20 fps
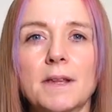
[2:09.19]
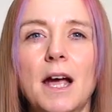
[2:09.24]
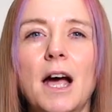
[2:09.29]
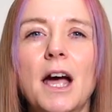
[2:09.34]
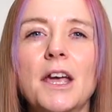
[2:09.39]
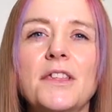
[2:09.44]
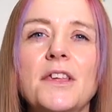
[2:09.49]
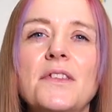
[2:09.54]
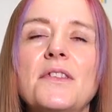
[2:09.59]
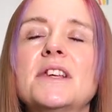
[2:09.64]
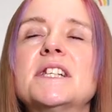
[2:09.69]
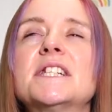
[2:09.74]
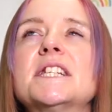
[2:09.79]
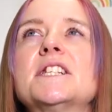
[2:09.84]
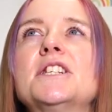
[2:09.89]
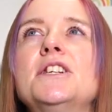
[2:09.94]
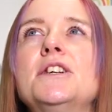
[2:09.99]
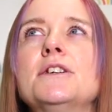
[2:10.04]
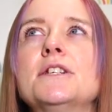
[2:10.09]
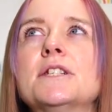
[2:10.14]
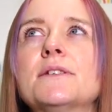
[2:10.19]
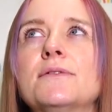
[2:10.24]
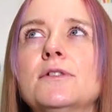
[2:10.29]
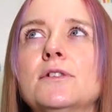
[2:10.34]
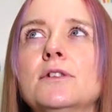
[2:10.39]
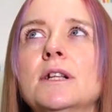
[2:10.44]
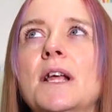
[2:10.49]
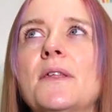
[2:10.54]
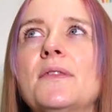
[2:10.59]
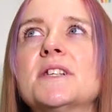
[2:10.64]
I think this is
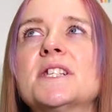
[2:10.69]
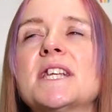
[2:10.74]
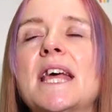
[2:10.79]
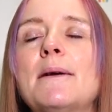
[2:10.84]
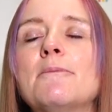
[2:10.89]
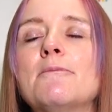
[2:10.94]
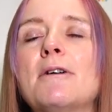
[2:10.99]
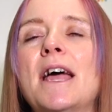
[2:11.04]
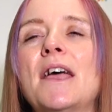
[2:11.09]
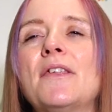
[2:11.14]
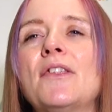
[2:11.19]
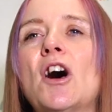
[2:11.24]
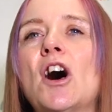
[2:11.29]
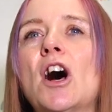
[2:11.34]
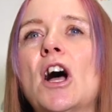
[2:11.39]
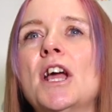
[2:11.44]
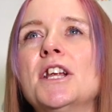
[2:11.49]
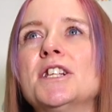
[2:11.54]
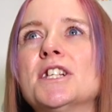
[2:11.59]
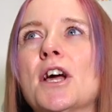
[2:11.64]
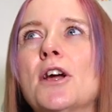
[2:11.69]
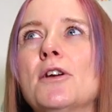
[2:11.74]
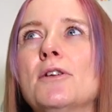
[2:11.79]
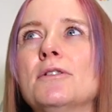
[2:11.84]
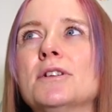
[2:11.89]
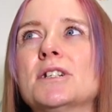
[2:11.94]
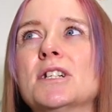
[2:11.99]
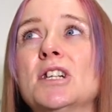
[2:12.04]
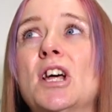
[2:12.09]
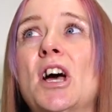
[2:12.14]
useful in the same way that I
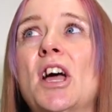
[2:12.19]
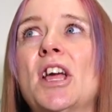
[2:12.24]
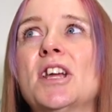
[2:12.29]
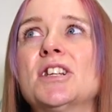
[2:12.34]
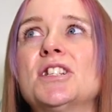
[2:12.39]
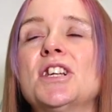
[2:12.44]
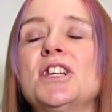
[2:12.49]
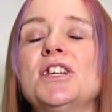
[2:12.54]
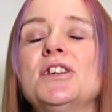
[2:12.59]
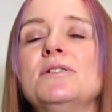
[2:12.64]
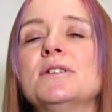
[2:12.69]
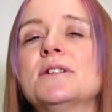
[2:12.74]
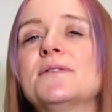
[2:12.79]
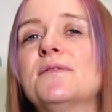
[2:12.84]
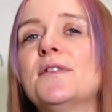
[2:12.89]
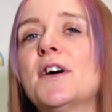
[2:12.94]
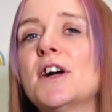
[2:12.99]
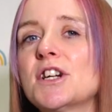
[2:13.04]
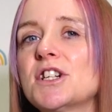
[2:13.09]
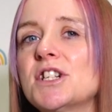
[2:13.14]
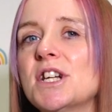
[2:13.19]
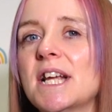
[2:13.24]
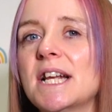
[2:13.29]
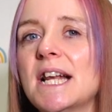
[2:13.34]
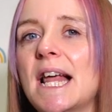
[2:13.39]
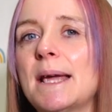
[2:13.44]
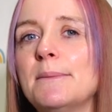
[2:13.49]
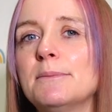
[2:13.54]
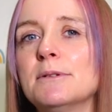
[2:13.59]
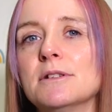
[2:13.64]
don't like to use functioning
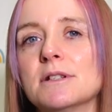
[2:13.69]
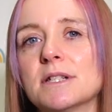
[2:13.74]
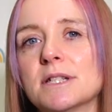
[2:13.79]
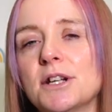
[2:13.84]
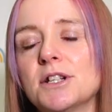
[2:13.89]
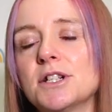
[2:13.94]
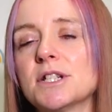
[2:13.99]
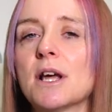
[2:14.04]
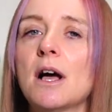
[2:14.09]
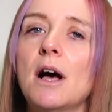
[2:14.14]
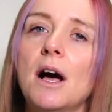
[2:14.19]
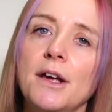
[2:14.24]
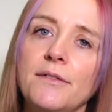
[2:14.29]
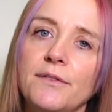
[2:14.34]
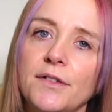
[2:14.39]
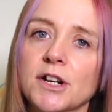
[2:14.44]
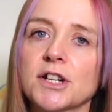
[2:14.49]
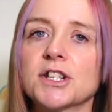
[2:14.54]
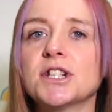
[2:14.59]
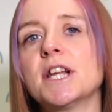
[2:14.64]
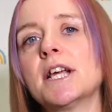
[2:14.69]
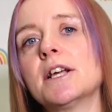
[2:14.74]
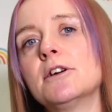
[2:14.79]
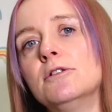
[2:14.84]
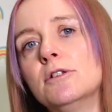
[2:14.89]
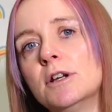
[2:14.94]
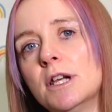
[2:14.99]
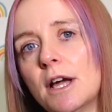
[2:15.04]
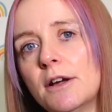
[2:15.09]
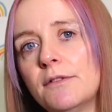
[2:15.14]
labels such as high functioning
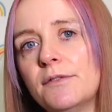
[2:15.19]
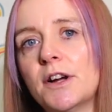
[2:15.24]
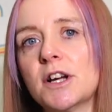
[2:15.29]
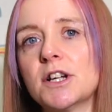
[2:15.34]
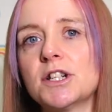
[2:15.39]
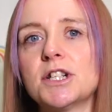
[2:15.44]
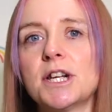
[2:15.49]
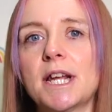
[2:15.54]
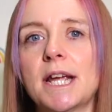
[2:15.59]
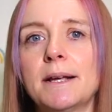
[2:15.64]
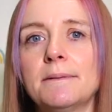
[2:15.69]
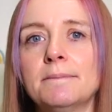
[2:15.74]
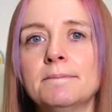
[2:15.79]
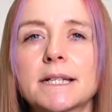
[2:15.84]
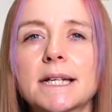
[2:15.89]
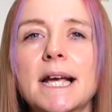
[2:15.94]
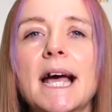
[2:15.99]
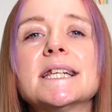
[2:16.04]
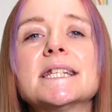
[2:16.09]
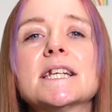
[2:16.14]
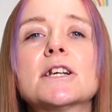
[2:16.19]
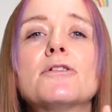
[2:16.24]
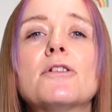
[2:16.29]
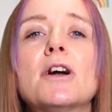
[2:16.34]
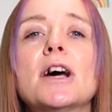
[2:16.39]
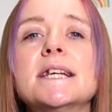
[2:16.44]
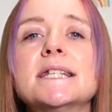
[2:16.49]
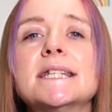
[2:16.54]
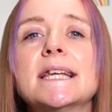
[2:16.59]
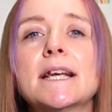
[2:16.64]
or low functioning.
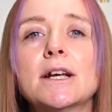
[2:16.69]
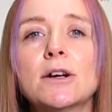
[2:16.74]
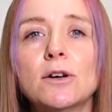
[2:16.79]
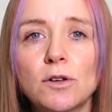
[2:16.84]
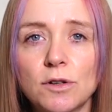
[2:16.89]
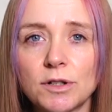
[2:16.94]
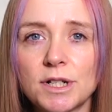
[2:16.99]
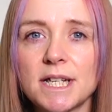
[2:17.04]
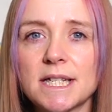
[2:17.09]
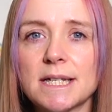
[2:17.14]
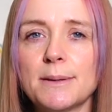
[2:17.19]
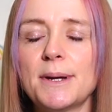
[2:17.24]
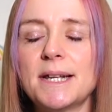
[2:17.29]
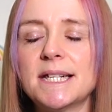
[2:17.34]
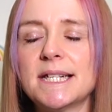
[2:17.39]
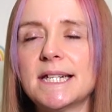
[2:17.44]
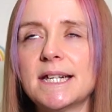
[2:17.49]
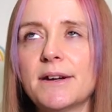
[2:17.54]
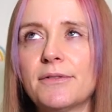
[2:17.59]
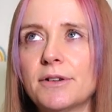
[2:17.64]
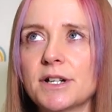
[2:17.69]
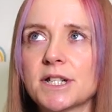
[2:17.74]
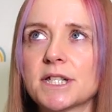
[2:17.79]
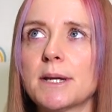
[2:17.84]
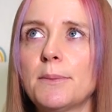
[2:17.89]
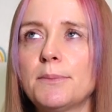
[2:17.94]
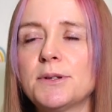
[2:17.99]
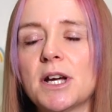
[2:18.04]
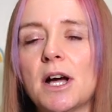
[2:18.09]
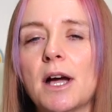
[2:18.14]
Categorizing autism into different
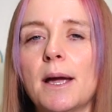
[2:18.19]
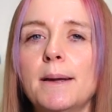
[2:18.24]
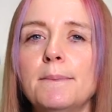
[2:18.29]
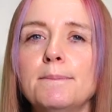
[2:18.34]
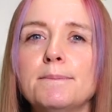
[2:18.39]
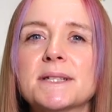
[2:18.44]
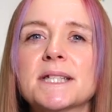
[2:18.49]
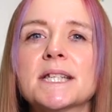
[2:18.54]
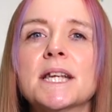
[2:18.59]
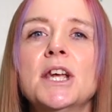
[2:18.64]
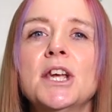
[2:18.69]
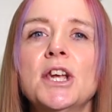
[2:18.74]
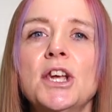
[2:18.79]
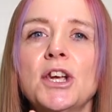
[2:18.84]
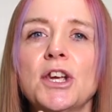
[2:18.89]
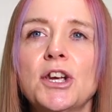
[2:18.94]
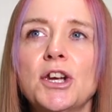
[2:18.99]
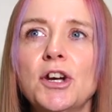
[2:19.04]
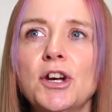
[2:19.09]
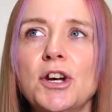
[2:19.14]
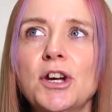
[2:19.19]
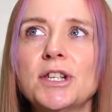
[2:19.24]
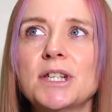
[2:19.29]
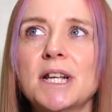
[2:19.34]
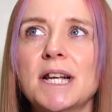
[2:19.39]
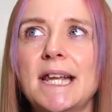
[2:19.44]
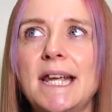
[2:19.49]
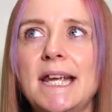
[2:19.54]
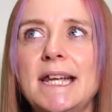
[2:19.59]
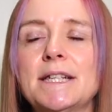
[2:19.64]
subtypes could
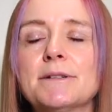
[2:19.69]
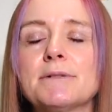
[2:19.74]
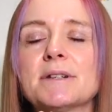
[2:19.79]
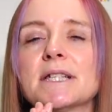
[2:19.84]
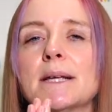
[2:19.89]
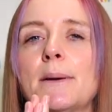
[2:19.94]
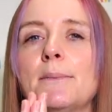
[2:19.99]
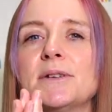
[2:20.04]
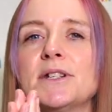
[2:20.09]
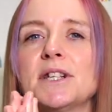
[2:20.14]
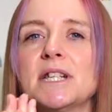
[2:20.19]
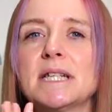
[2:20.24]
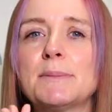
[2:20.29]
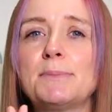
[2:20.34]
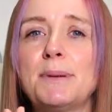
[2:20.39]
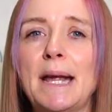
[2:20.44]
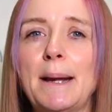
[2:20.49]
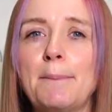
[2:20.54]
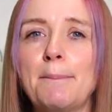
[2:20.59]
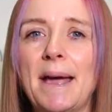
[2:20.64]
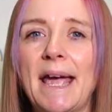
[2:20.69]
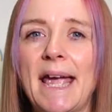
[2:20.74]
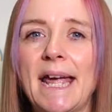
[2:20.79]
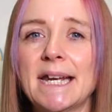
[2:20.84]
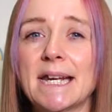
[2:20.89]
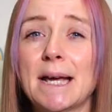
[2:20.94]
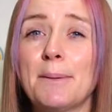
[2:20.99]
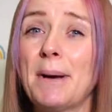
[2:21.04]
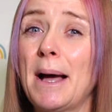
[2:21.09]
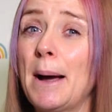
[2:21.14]
lead to assumptions being
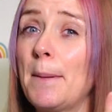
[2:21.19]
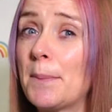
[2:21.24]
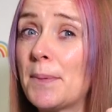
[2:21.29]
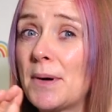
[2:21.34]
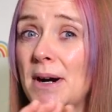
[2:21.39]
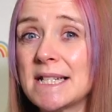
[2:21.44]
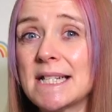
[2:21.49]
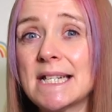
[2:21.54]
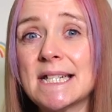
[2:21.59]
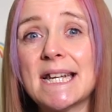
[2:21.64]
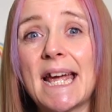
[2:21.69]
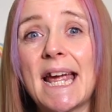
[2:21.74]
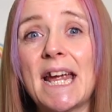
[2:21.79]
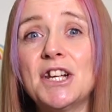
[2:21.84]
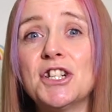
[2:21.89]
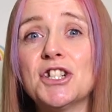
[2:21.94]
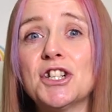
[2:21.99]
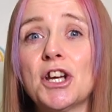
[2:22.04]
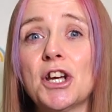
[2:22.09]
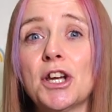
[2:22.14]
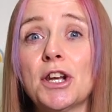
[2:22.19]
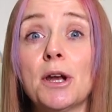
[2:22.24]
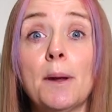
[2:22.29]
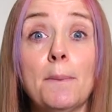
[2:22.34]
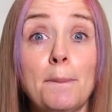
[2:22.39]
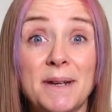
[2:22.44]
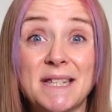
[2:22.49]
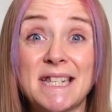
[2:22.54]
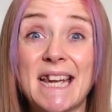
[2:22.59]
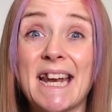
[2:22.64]
made about presentation,
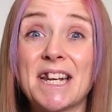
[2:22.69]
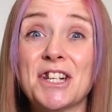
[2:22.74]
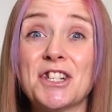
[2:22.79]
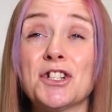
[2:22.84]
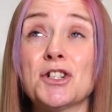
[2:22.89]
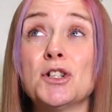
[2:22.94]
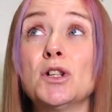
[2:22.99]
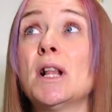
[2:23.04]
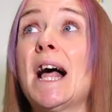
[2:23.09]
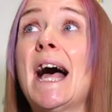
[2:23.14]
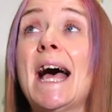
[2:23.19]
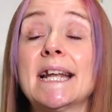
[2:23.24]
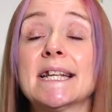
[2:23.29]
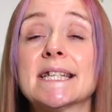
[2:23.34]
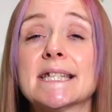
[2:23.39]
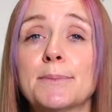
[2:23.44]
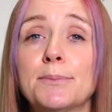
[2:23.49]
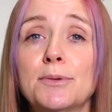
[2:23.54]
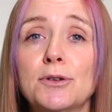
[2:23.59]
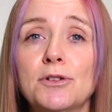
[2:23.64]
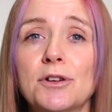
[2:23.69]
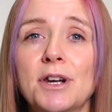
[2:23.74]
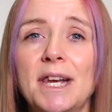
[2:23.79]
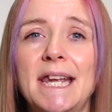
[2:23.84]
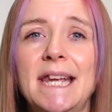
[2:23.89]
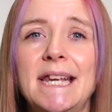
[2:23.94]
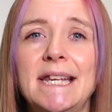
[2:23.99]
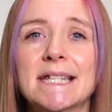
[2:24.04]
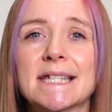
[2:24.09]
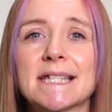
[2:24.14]
potential, and support
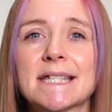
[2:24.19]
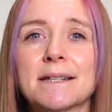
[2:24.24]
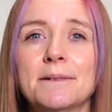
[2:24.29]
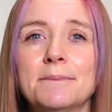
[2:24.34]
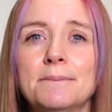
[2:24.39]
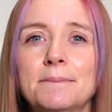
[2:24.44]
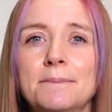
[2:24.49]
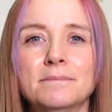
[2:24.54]
needs.